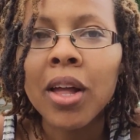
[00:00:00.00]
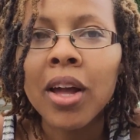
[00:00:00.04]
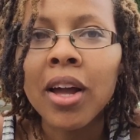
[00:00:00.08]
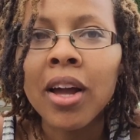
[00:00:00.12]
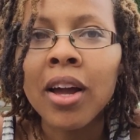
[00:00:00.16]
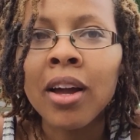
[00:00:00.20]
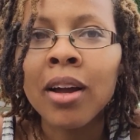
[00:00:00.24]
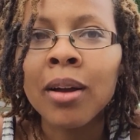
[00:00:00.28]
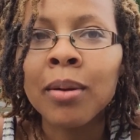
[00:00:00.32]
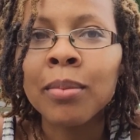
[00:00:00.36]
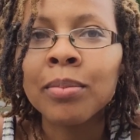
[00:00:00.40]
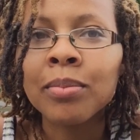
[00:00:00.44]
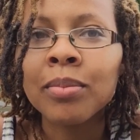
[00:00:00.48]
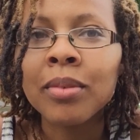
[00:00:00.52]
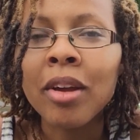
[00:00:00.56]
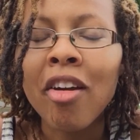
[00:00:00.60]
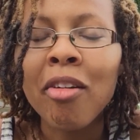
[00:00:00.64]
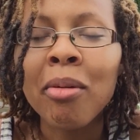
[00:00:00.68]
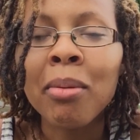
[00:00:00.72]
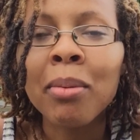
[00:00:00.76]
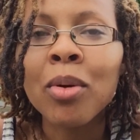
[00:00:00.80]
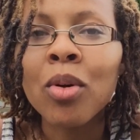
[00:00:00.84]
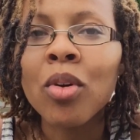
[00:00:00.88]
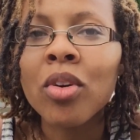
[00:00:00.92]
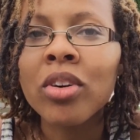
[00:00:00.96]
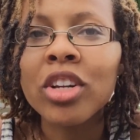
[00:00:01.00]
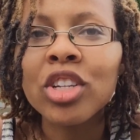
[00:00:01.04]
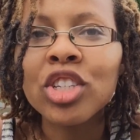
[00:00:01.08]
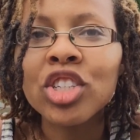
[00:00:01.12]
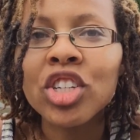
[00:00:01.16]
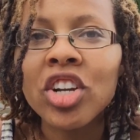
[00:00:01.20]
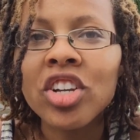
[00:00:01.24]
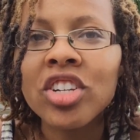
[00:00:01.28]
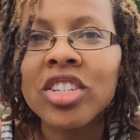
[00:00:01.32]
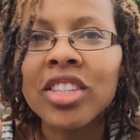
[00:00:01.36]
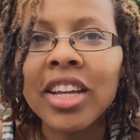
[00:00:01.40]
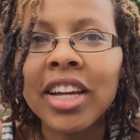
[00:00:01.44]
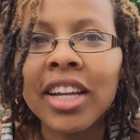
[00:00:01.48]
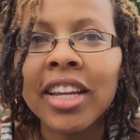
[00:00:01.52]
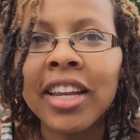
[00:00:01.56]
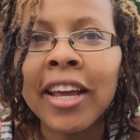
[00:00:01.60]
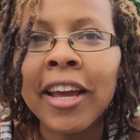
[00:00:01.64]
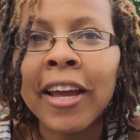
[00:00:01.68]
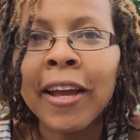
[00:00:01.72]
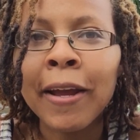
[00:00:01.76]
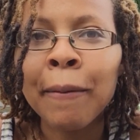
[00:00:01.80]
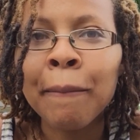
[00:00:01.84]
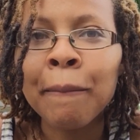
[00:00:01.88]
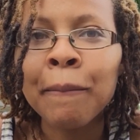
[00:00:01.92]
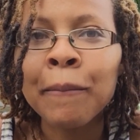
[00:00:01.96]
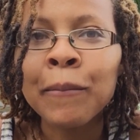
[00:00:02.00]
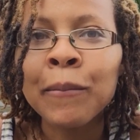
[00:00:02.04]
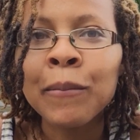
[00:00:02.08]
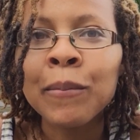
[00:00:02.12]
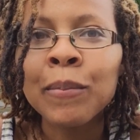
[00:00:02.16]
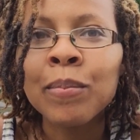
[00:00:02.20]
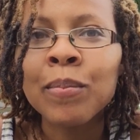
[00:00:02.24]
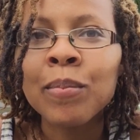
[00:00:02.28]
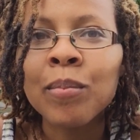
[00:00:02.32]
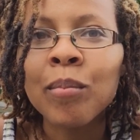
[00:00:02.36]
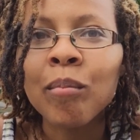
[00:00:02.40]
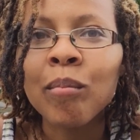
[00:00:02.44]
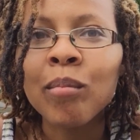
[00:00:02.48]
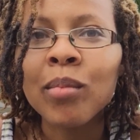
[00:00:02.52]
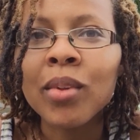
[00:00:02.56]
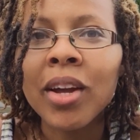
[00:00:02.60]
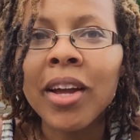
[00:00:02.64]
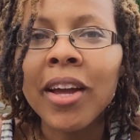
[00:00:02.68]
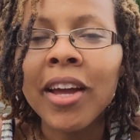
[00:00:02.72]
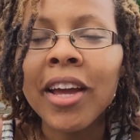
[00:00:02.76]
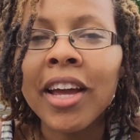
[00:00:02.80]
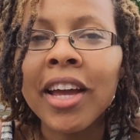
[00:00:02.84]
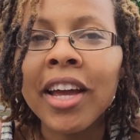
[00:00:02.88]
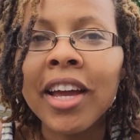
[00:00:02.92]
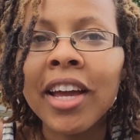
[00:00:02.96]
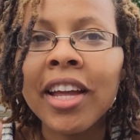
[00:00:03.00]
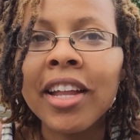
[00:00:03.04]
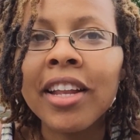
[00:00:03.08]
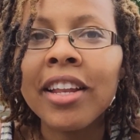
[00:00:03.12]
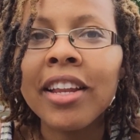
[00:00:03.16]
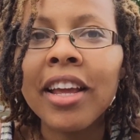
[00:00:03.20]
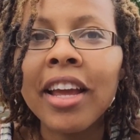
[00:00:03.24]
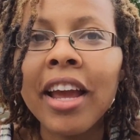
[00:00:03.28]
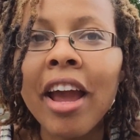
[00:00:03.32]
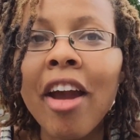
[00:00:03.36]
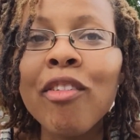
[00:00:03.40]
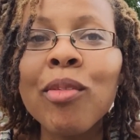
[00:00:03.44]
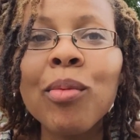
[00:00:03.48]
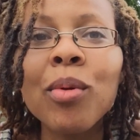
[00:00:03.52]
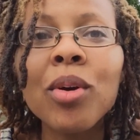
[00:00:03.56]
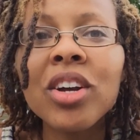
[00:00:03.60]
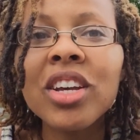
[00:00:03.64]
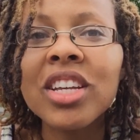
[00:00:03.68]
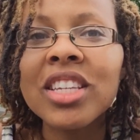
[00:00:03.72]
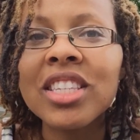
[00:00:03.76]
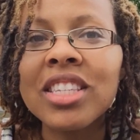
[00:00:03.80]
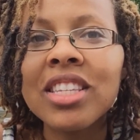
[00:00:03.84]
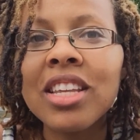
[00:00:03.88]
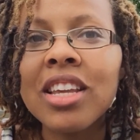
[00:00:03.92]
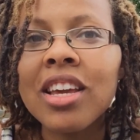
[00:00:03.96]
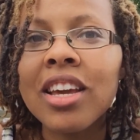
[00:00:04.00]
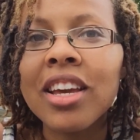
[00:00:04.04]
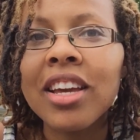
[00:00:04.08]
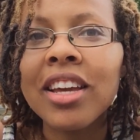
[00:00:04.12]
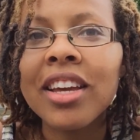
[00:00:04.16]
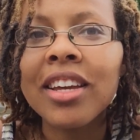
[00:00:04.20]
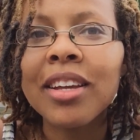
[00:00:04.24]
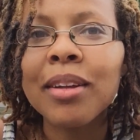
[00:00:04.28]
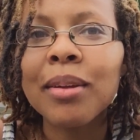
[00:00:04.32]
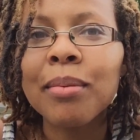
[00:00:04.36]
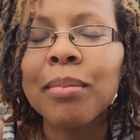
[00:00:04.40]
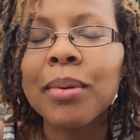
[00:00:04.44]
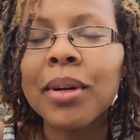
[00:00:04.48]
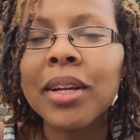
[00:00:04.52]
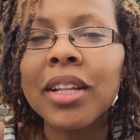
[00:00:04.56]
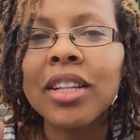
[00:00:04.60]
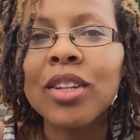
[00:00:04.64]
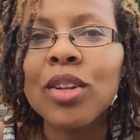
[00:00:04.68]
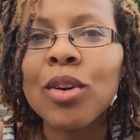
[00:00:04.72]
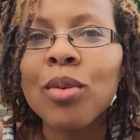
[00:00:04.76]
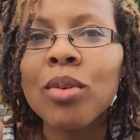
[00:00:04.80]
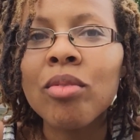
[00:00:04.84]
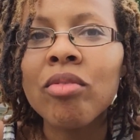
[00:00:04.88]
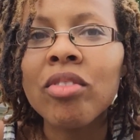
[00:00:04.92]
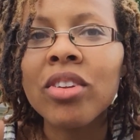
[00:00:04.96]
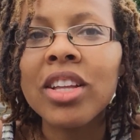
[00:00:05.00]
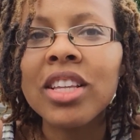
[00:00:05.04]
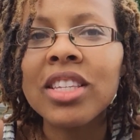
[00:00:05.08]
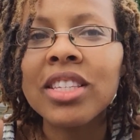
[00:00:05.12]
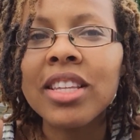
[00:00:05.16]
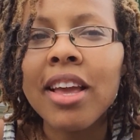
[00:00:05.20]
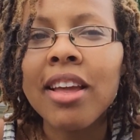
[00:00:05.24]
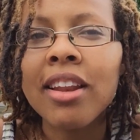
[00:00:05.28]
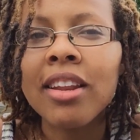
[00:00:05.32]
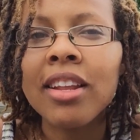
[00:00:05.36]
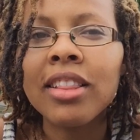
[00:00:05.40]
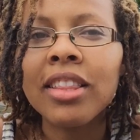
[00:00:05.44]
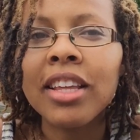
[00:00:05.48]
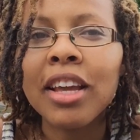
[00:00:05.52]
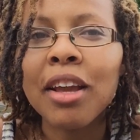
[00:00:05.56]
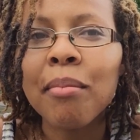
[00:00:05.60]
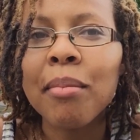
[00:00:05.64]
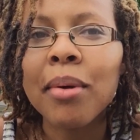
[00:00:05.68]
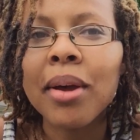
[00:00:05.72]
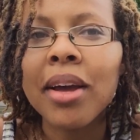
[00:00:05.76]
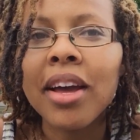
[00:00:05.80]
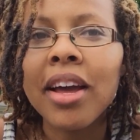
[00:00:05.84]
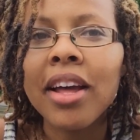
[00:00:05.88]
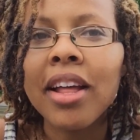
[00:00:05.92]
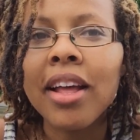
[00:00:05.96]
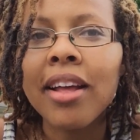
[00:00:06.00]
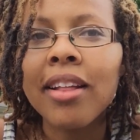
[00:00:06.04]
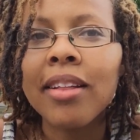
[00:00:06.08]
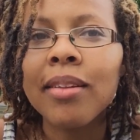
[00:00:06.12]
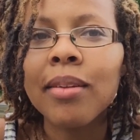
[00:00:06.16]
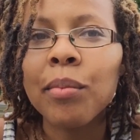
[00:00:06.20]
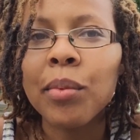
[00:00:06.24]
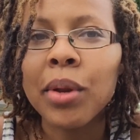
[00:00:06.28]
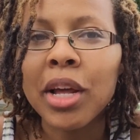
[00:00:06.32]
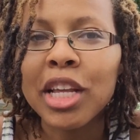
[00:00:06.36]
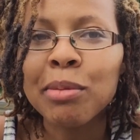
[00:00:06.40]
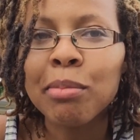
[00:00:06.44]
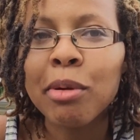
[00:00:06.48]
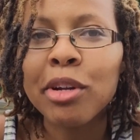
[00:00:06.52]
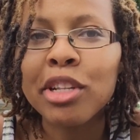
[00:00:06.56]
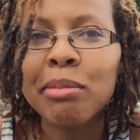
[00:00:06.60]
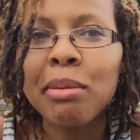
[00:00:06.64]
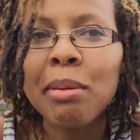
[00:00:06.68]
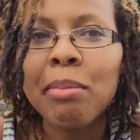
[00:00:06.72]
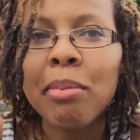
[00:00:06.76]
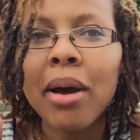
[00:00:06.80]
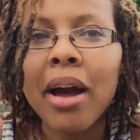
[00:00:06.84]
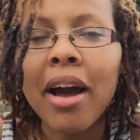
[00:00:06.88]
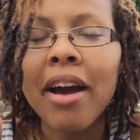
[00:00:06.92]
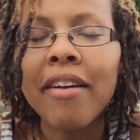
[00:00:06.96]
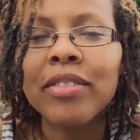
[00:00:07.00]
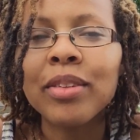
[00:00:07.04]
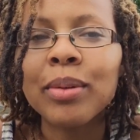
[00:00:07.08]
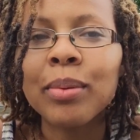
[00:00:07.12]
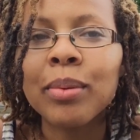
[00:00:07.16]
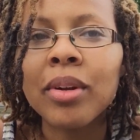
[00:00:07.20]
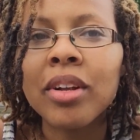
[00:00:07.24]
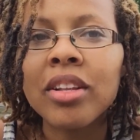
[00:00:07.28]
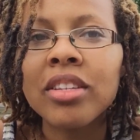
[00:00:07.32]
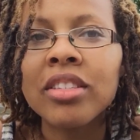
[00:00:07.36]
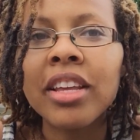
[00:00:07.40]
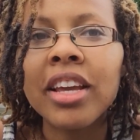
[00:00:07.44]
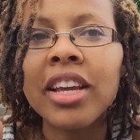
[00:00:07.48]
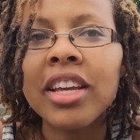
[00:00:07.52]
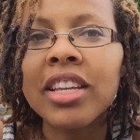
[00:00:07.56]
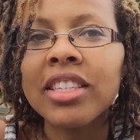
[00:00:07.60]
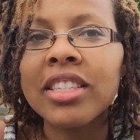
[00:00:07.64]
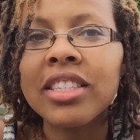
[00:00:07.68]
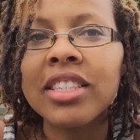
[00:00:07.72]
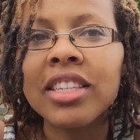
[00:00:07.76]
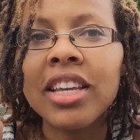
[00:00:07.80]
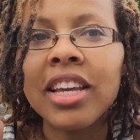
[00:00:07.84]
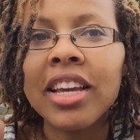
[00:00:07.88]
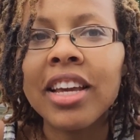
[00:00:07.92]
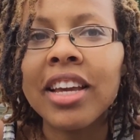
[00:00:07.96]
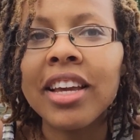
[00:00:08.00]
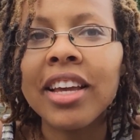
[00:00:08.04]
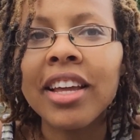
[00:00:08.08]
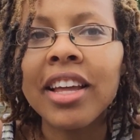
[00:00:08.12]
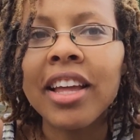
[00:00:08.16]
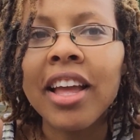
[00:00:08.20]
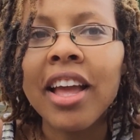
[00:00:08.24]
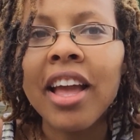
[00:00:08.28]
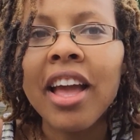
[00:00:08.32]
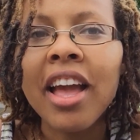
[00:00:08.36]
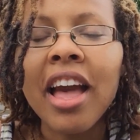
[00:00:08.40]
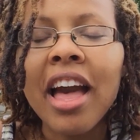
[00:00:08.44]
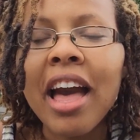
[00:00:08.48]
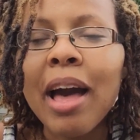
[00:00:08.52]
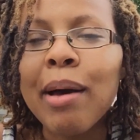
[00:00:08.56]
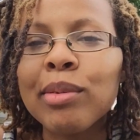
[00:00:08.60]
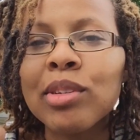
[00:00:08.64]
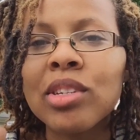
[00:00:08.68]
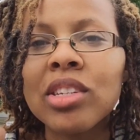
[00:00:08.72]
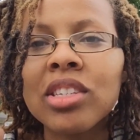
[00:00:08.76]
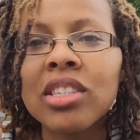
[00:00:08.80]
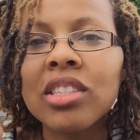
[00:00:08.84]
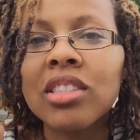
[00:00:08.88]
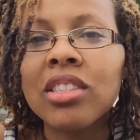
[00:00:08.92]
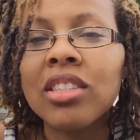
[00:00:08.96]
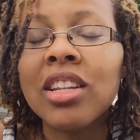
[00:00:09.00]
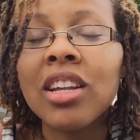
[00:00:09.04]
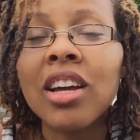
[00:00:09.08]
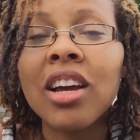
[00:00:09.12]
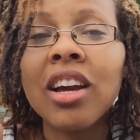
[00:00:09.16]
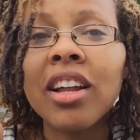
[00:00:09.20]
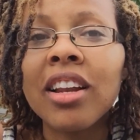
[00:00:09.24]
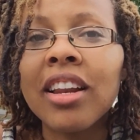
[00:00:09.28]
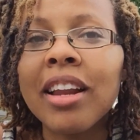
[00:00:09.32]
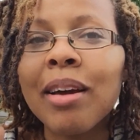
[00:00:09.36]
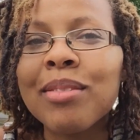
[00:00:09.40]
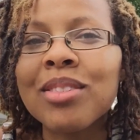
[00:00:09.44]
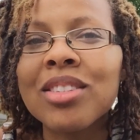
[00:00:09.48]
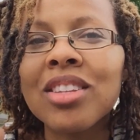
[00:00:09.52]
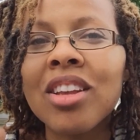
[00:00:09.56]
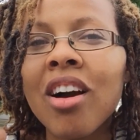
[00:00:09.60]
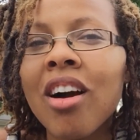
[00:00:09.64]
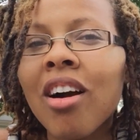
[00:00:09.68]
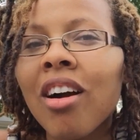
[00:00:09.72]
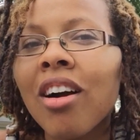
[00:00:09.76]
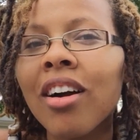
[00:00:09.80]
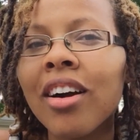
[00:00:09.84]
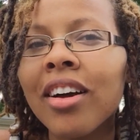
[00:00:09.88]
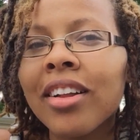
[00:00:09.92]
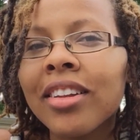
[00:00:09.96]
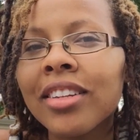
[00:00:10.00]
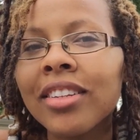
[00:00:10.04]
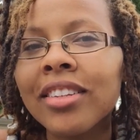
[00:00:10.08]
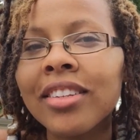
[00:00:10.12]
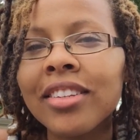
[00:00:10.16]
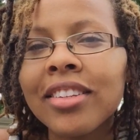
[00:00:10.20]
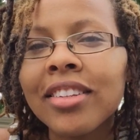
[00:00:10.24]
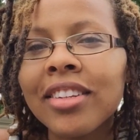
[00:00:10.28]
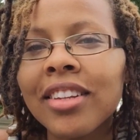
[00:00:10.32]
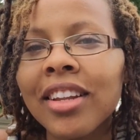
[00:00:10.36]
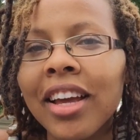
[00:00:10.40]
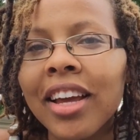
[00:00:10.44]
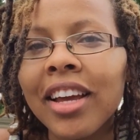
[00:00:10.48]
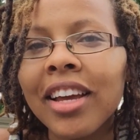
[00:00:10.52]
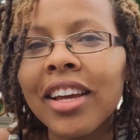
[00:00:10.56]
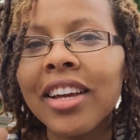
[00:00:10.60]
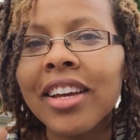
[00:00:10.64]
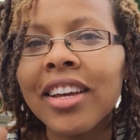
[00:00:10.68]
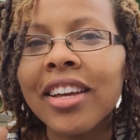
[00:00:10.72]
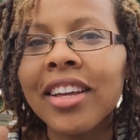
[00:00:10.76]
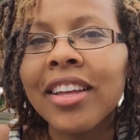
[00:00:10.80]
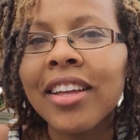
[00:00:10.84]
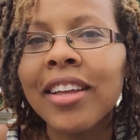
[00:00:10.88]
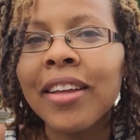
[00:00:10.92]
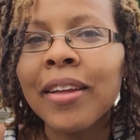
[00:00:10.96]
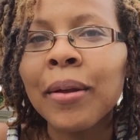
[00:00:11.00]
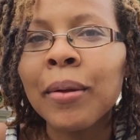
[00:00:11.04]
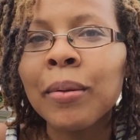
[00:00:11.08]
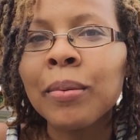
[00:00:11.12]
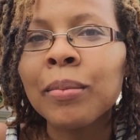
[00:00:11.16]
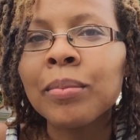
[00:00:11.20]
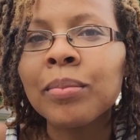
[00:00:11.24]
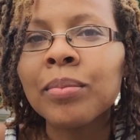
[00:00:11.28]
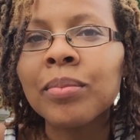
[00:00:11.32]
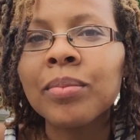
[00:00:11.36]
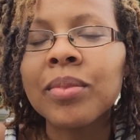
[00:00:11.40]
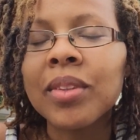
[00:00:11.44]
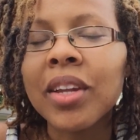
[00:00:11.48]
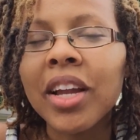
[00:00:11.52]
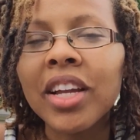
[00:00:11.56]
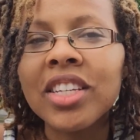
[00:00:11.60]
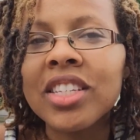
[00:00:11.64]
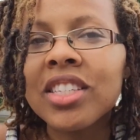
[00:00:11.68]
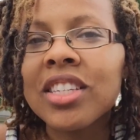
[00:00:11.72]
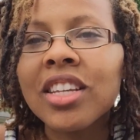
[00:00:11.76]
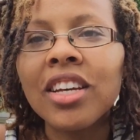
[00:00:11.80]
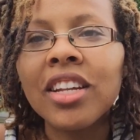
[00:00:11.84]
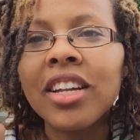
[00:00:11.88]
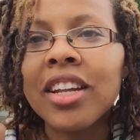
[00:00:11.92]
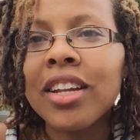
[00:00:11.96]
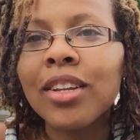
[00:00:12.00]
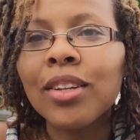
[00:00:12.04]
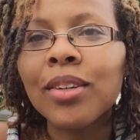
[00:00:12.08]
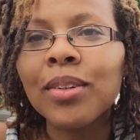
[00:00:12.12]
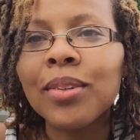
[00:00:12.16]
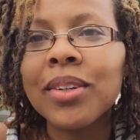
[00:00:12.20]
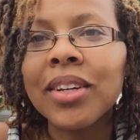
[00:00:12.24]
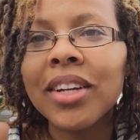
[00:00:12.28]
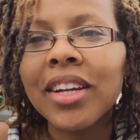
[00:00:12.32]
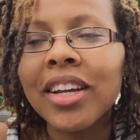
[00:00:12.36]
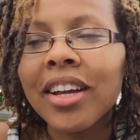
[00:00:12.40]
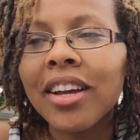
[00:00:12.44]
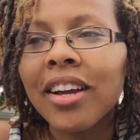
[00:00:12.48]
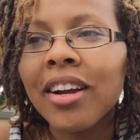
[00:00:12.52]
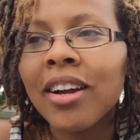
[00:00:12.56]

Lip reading: I remember going to church that day, and everyone could see it, but no one really said anything. But when I spoke to people afterwards, they could see it. I was just done. I was gone. I just couldn't do it.